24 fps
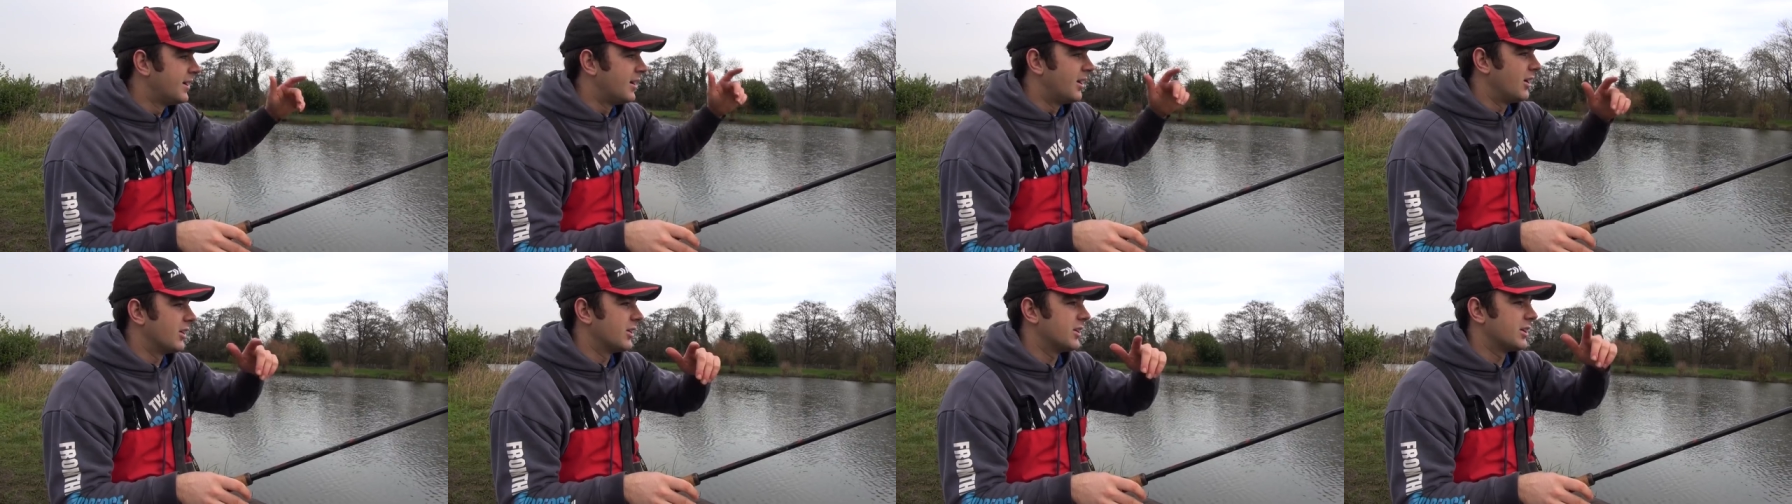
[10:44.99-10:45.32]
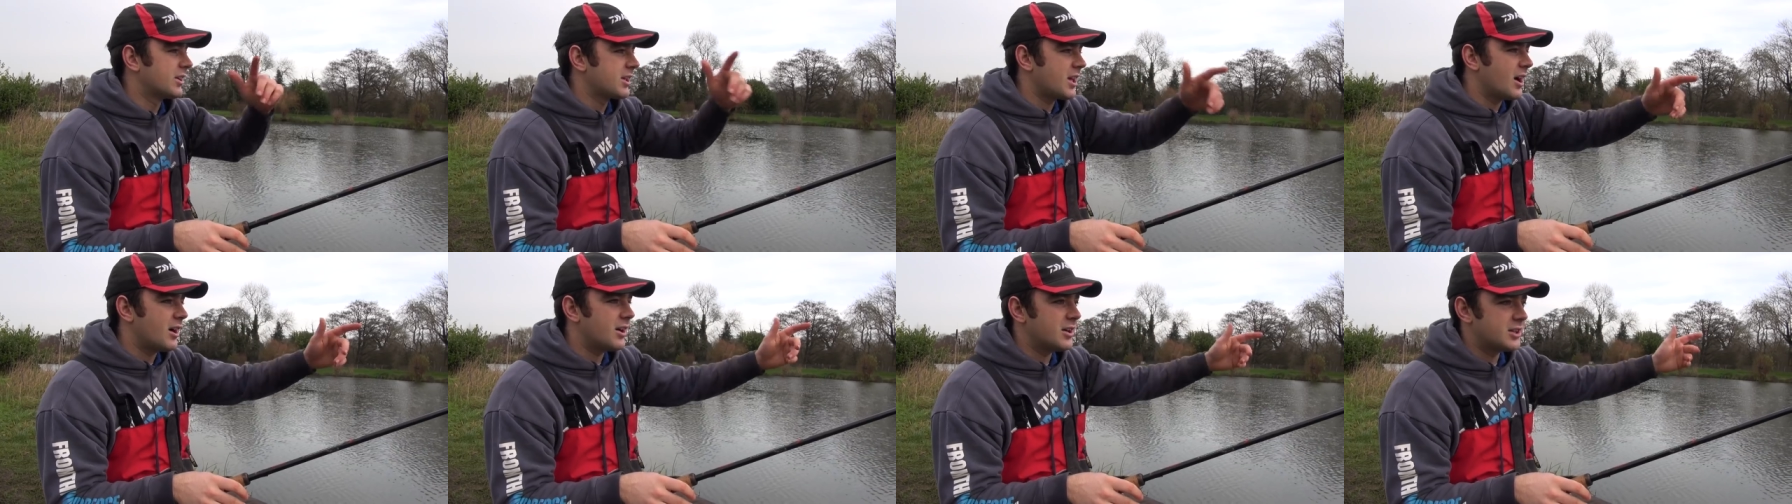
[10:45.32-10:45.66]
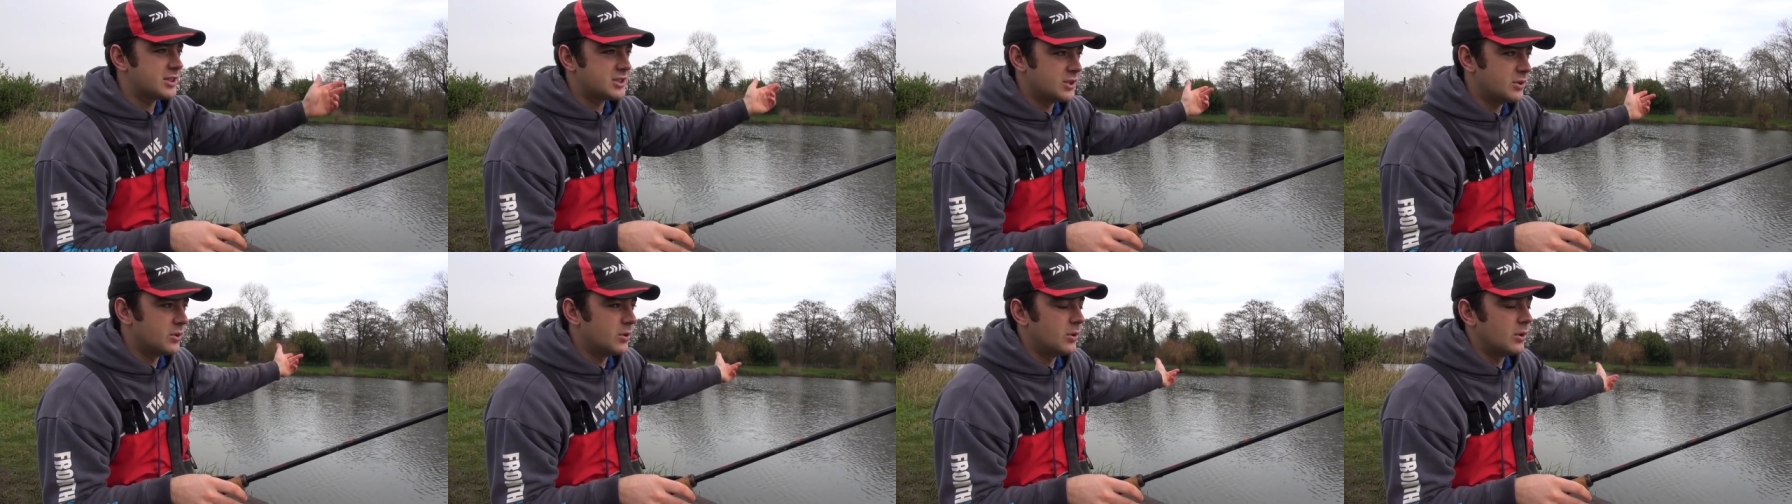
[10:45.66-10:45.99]
I'm going to
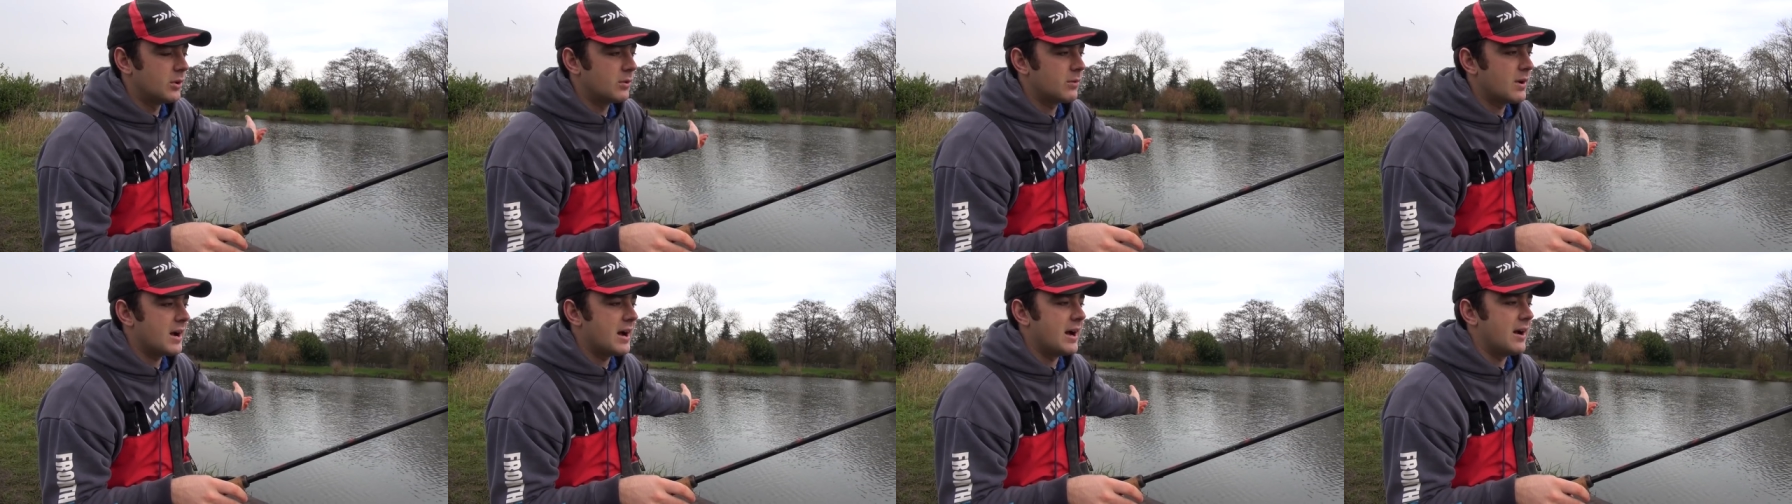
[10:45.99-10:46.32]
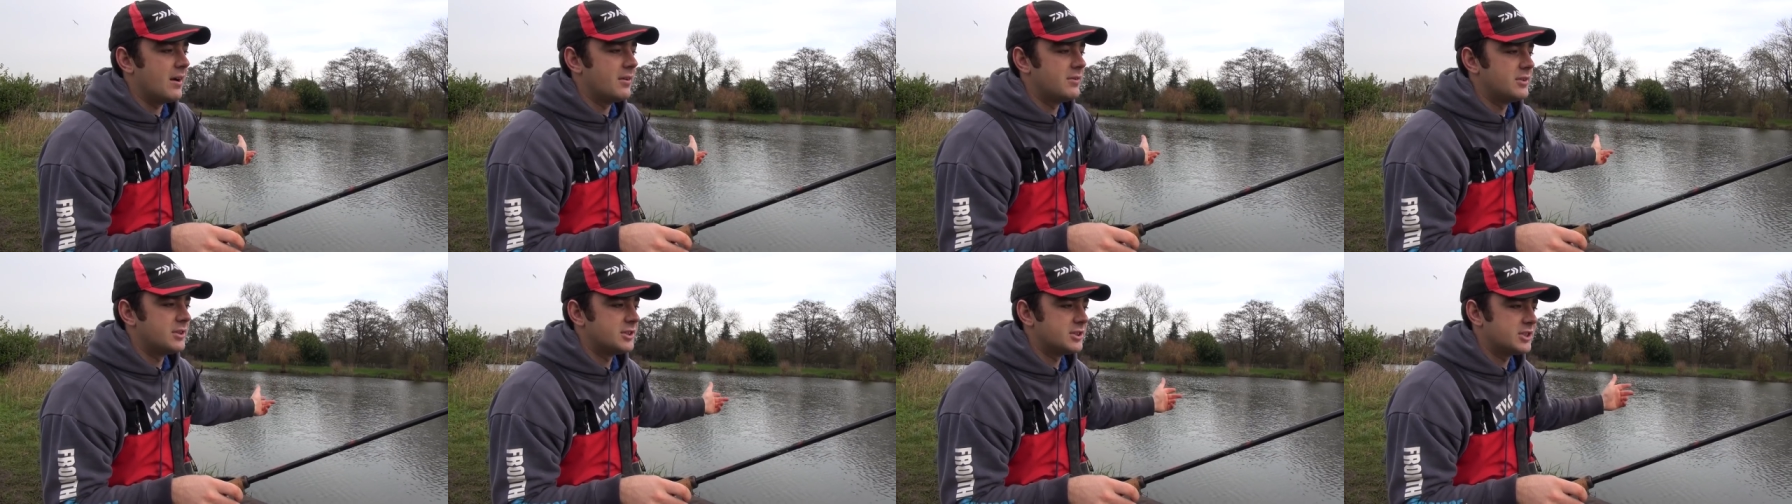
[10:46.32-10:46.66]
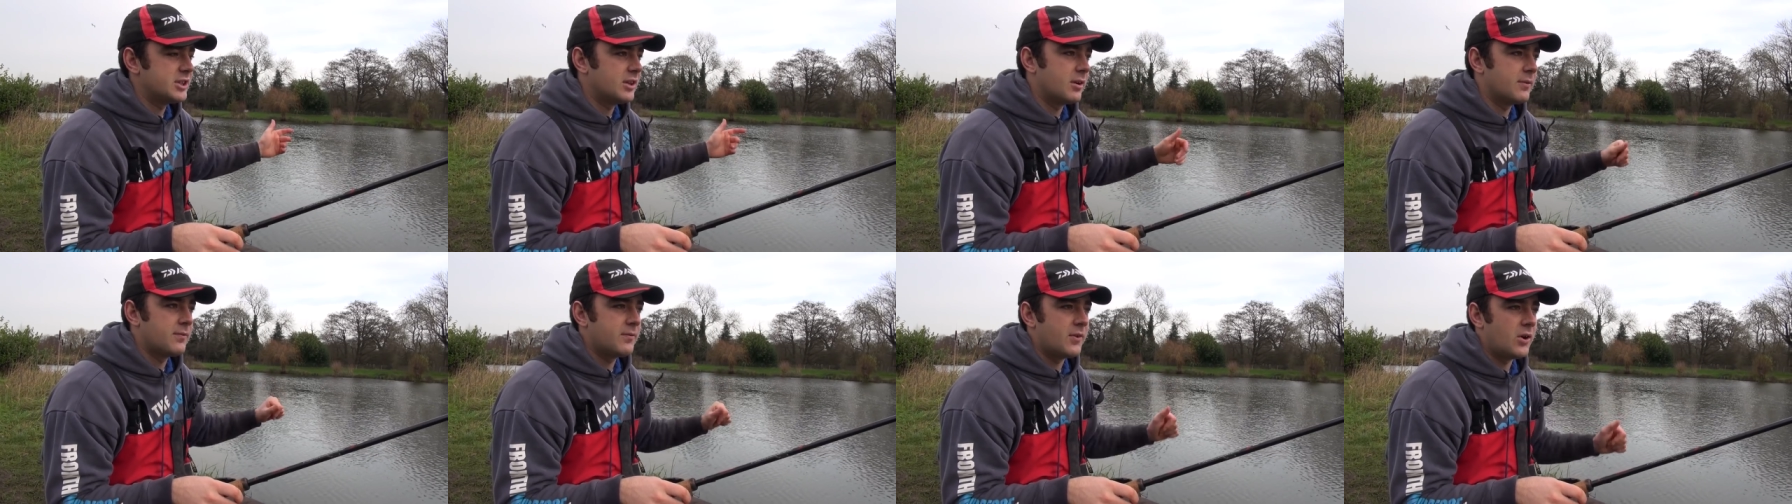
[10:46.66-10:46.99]
cast it all around
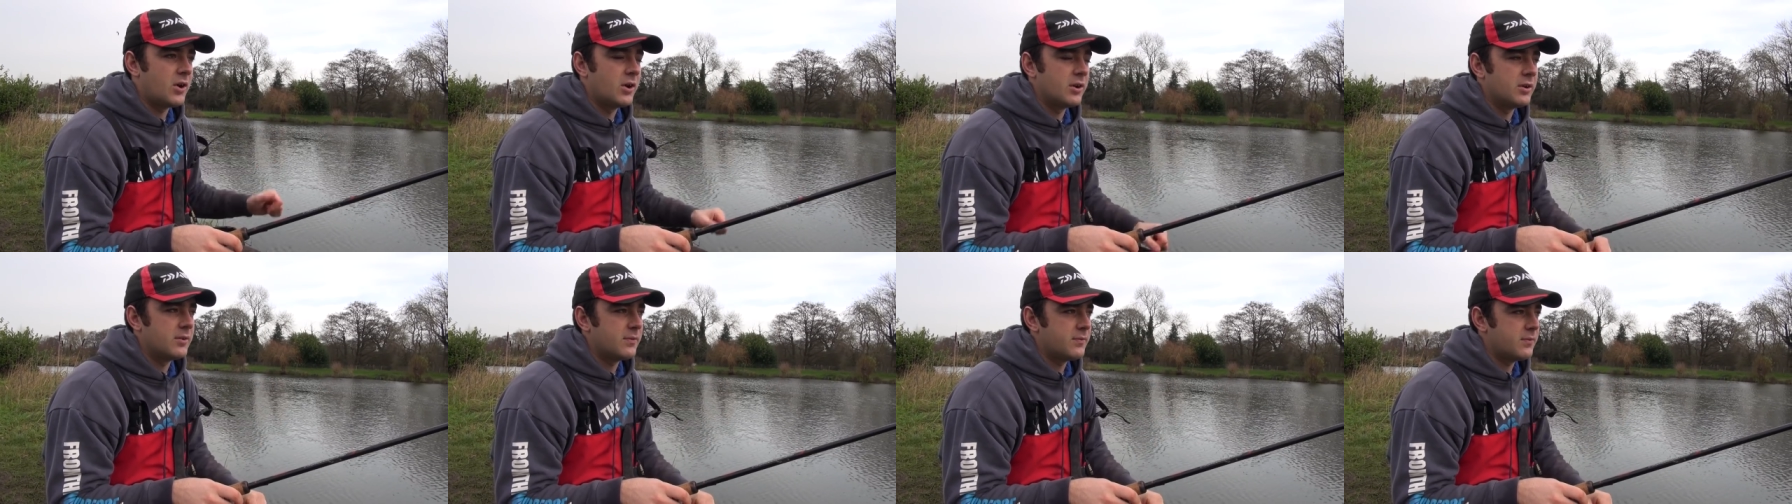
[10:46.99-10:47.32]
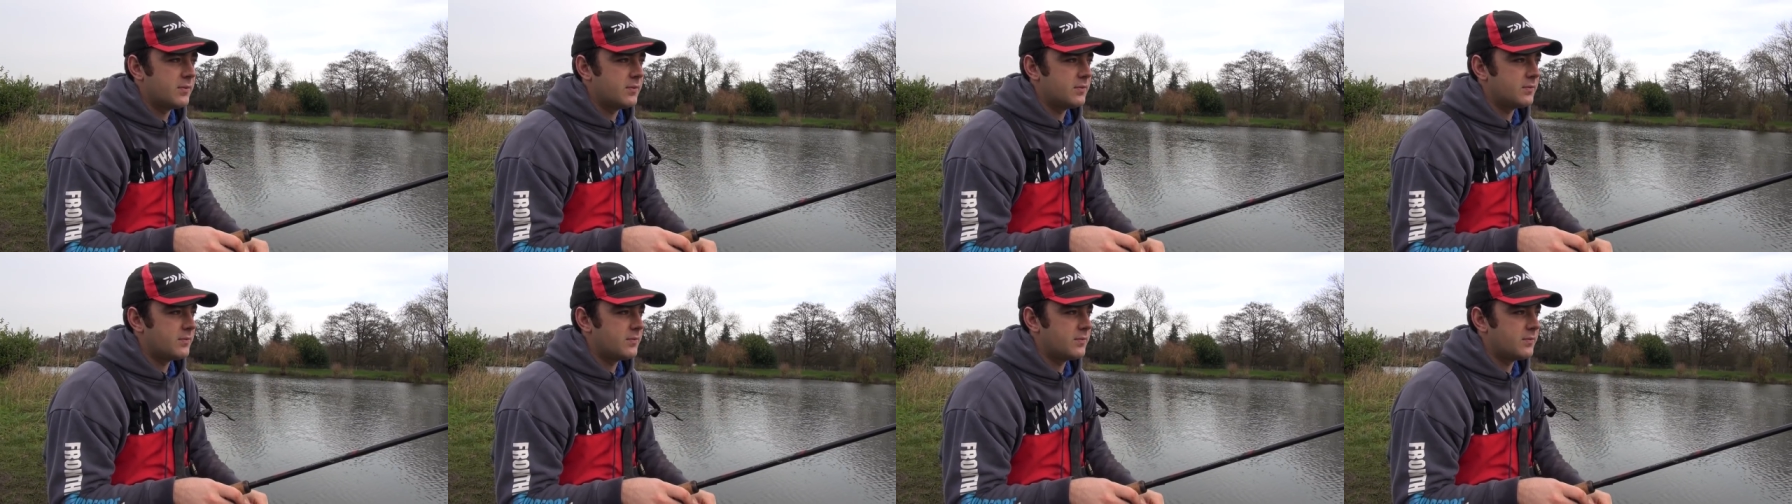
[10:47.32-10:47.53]
until I find